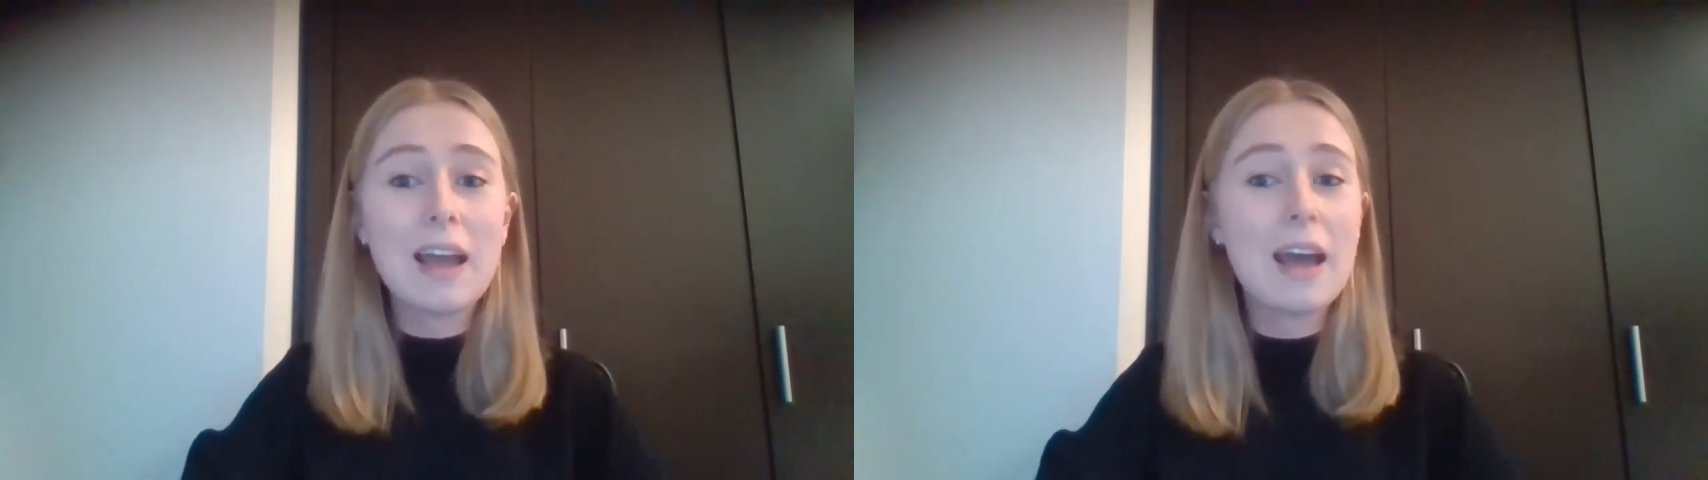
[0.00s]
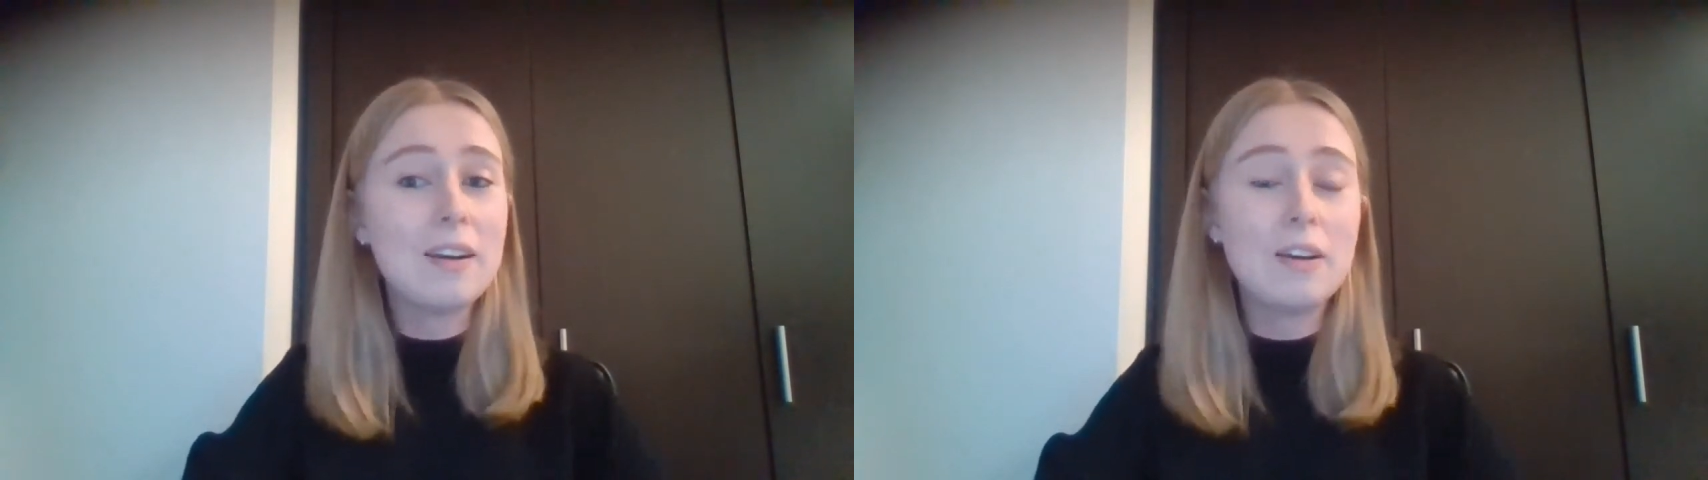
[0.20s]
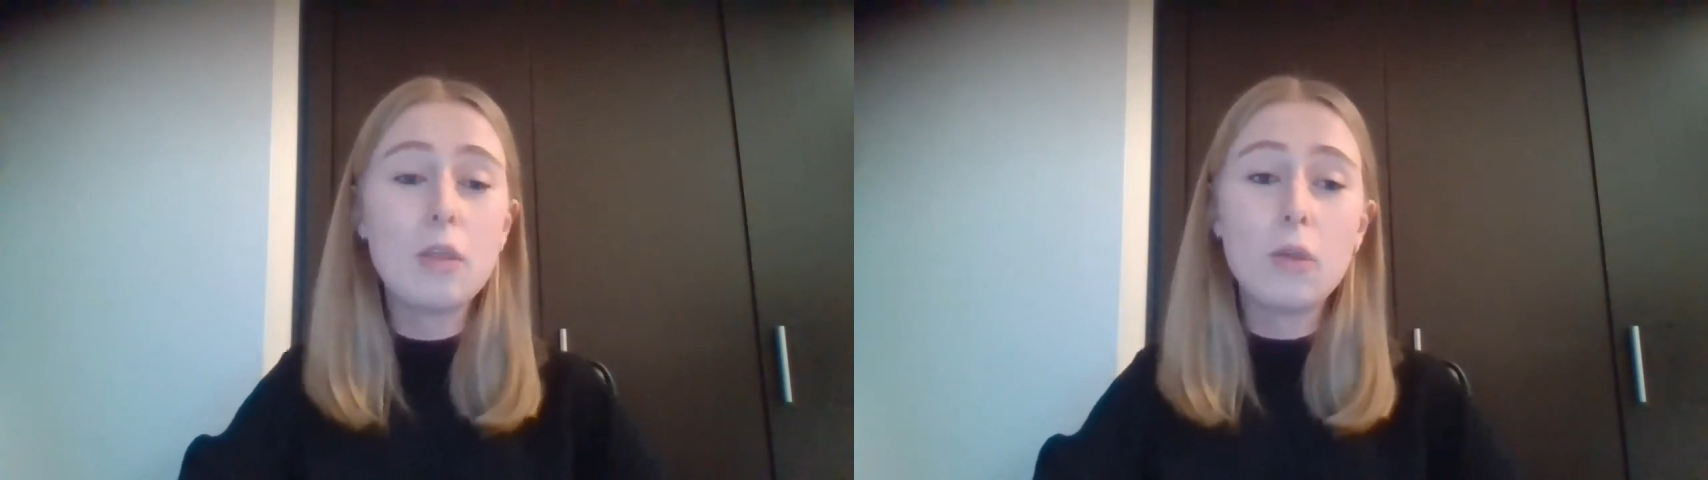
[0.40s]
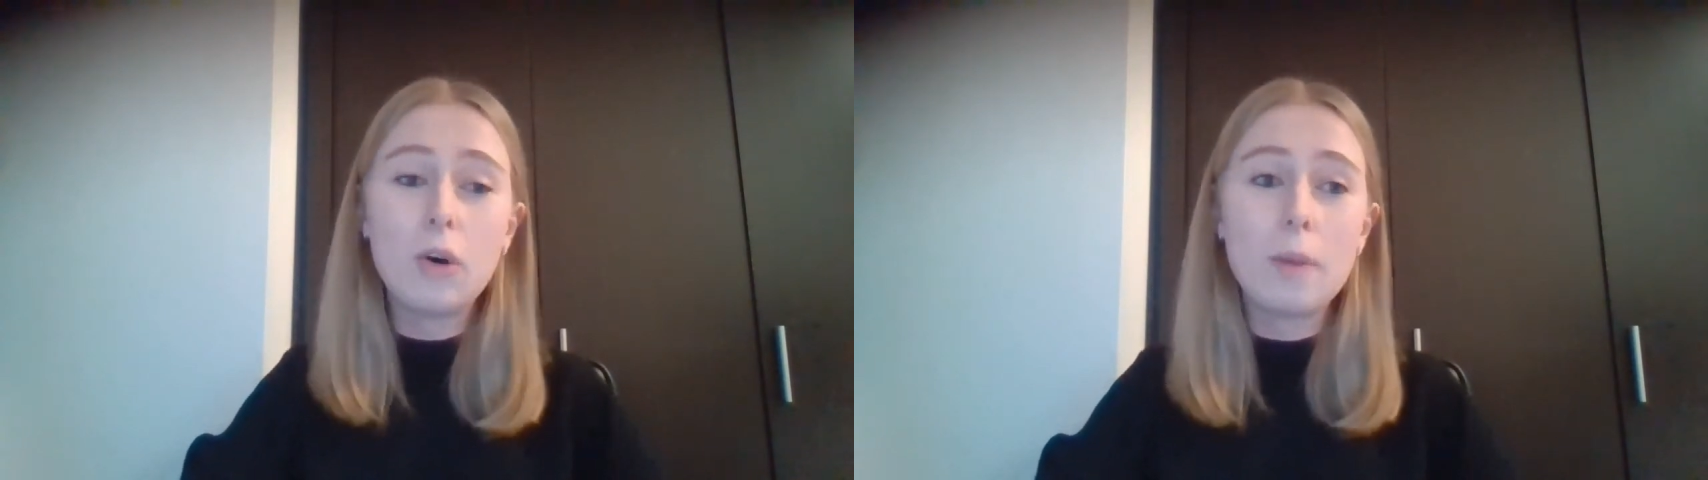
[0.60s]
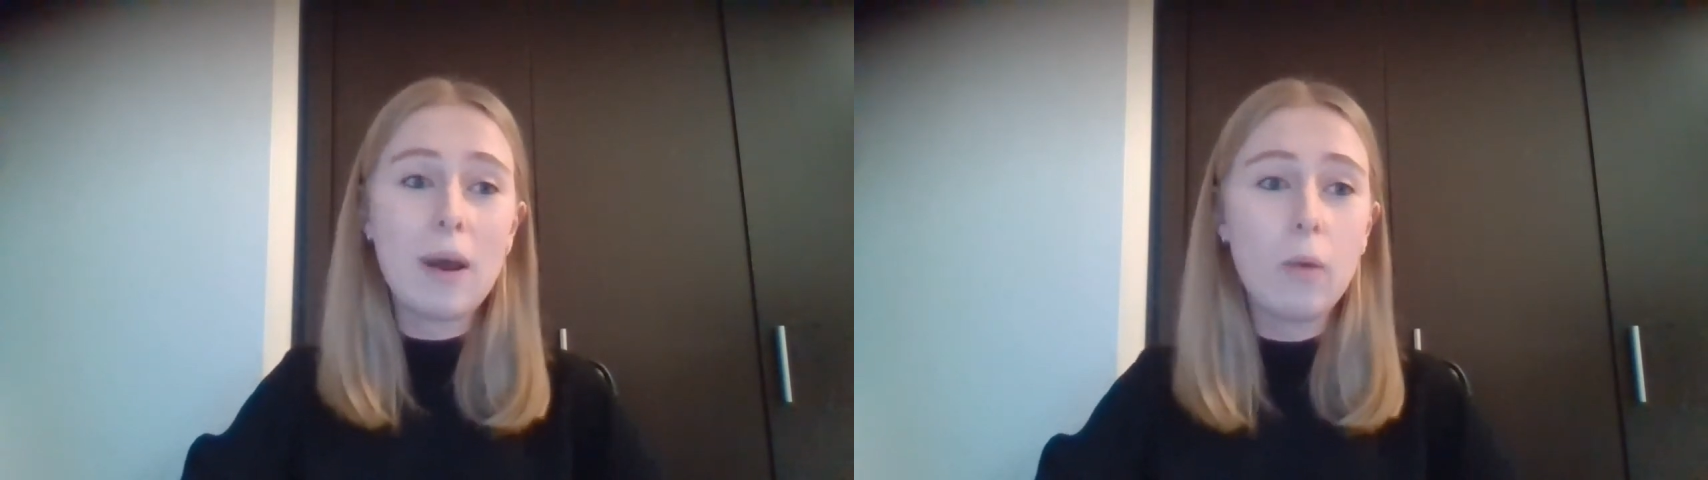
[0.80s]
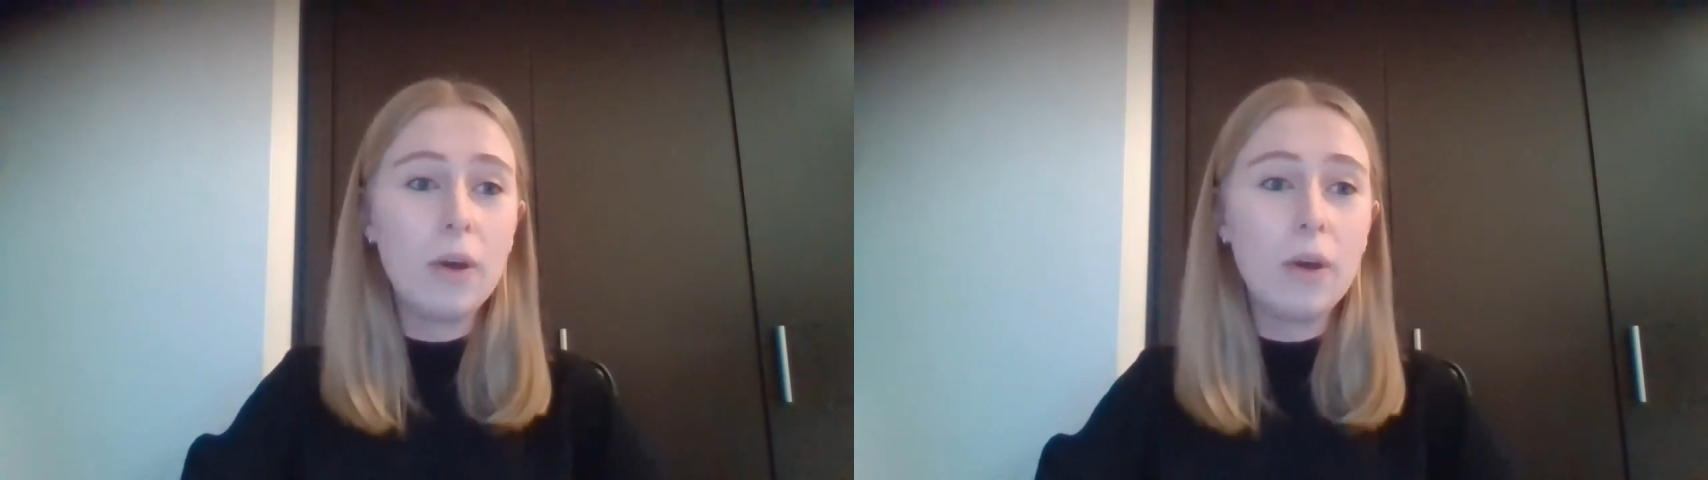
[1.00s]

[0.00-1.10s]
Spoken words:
I hadn't thought about